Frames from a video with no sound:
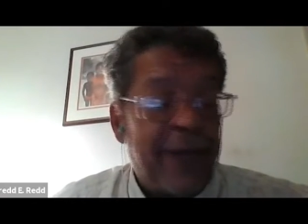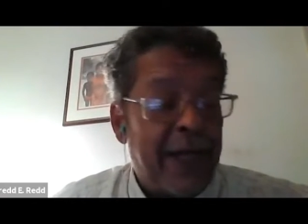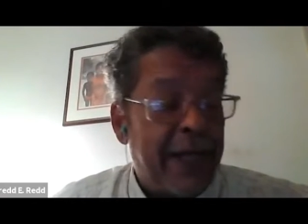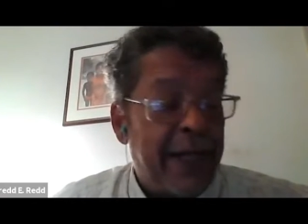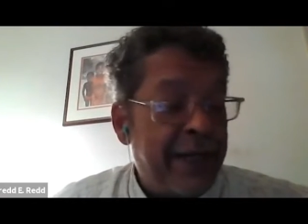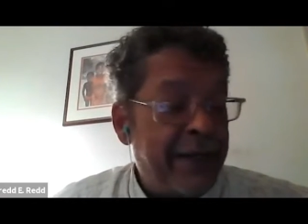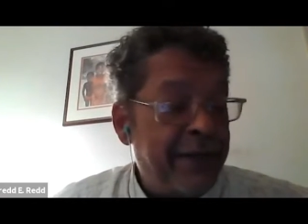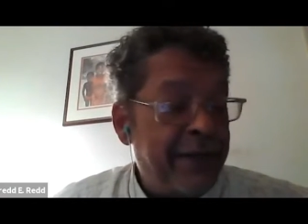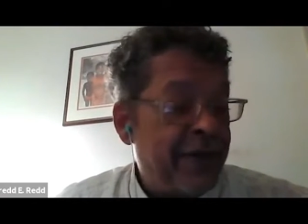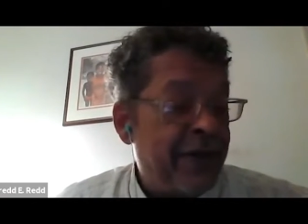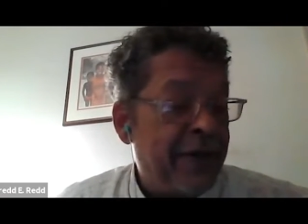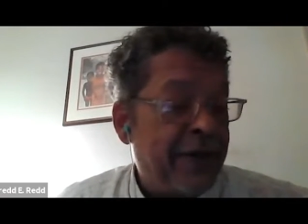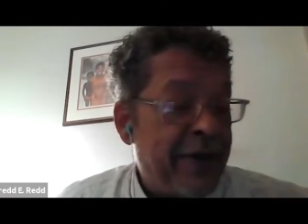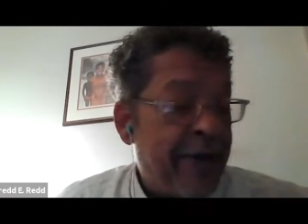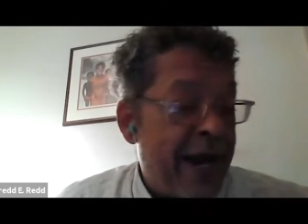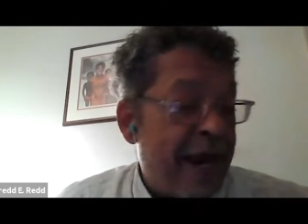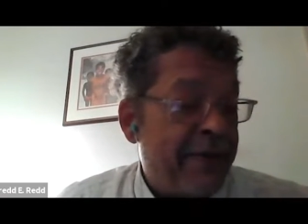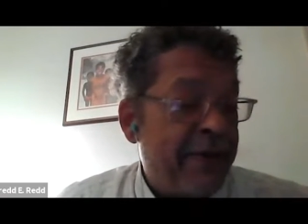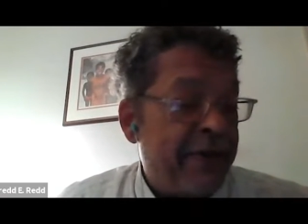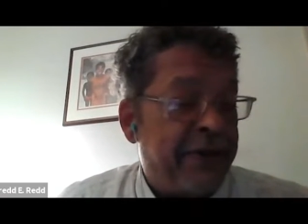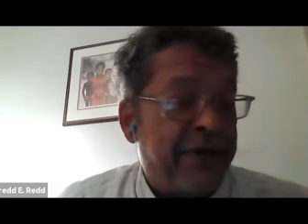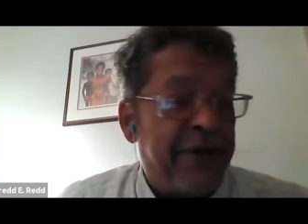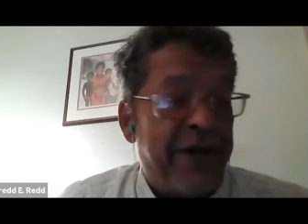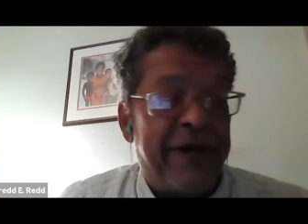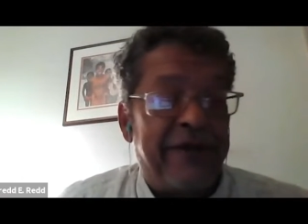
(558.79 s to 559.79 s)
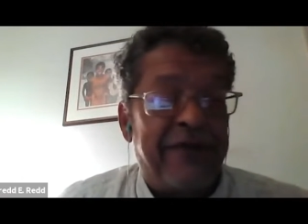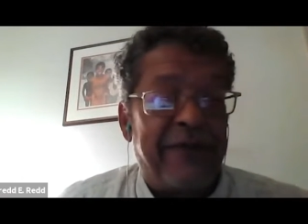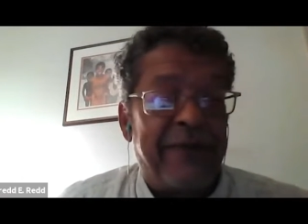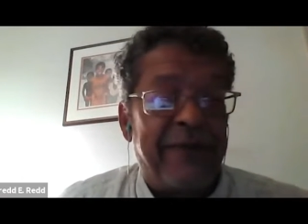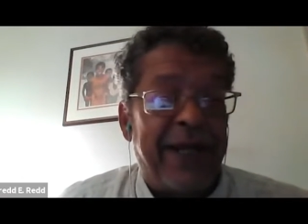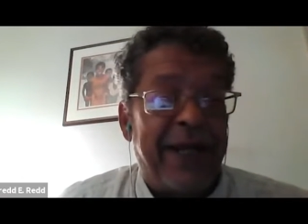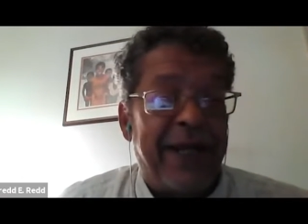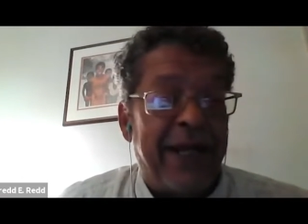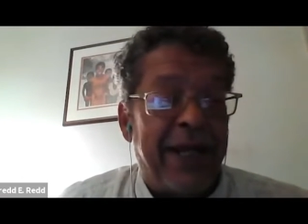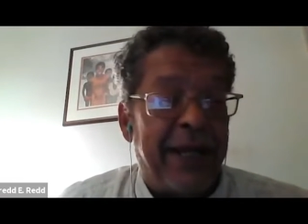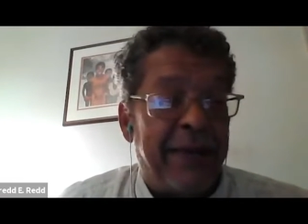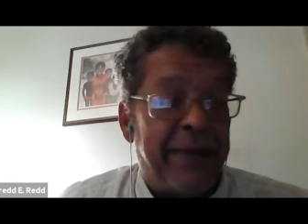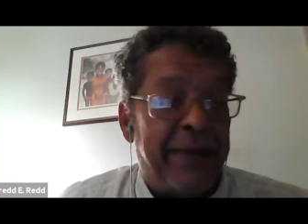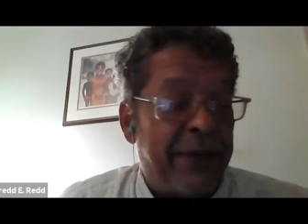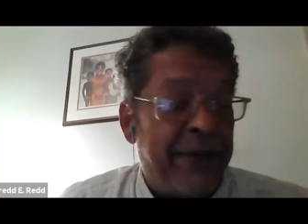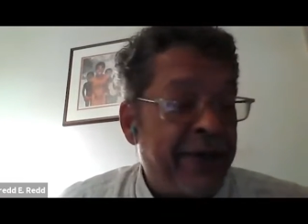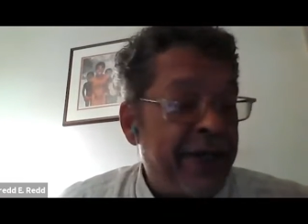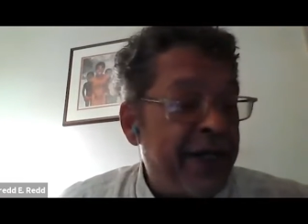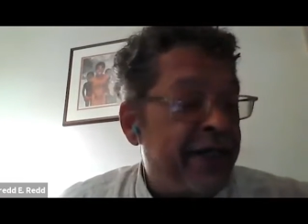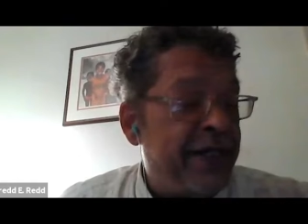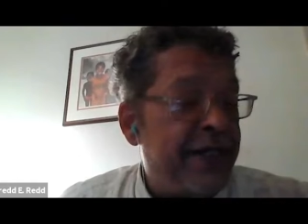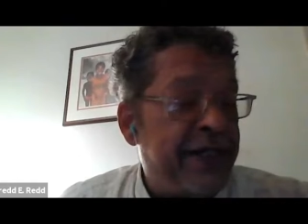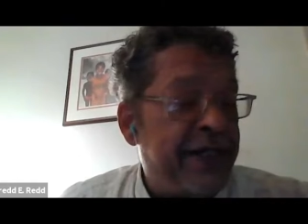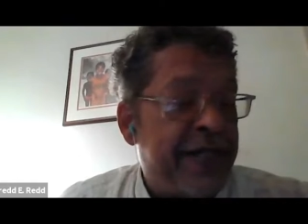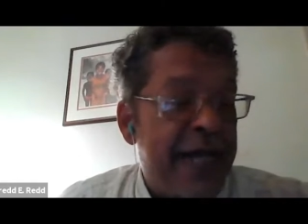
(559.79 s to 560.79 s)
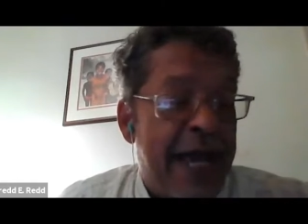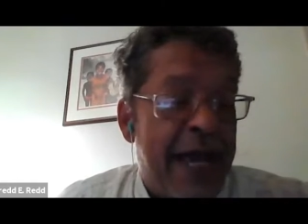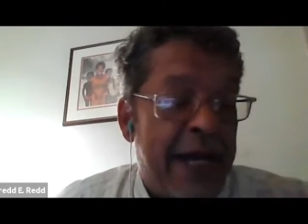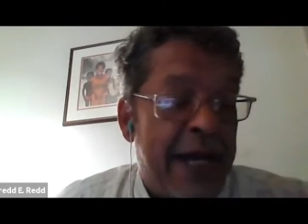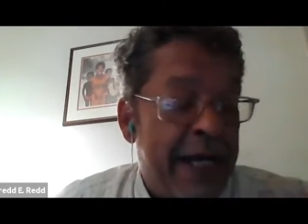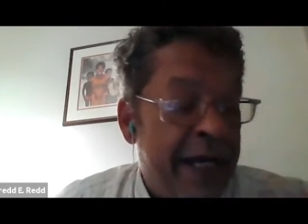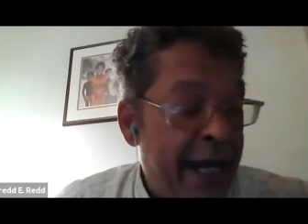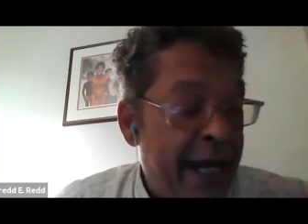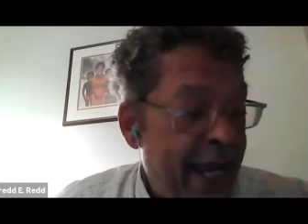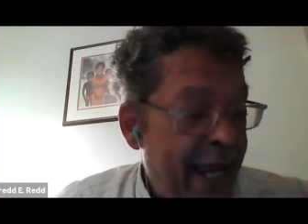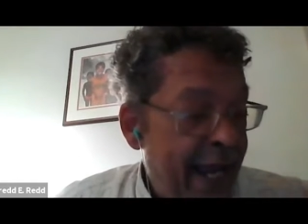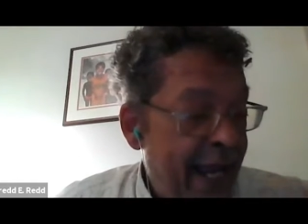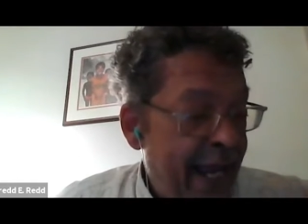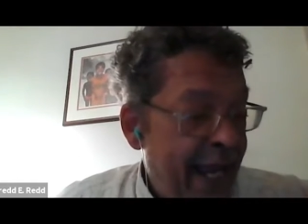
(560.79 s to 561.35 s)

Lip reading: And he was going to grab a drink from M. He reaches down, and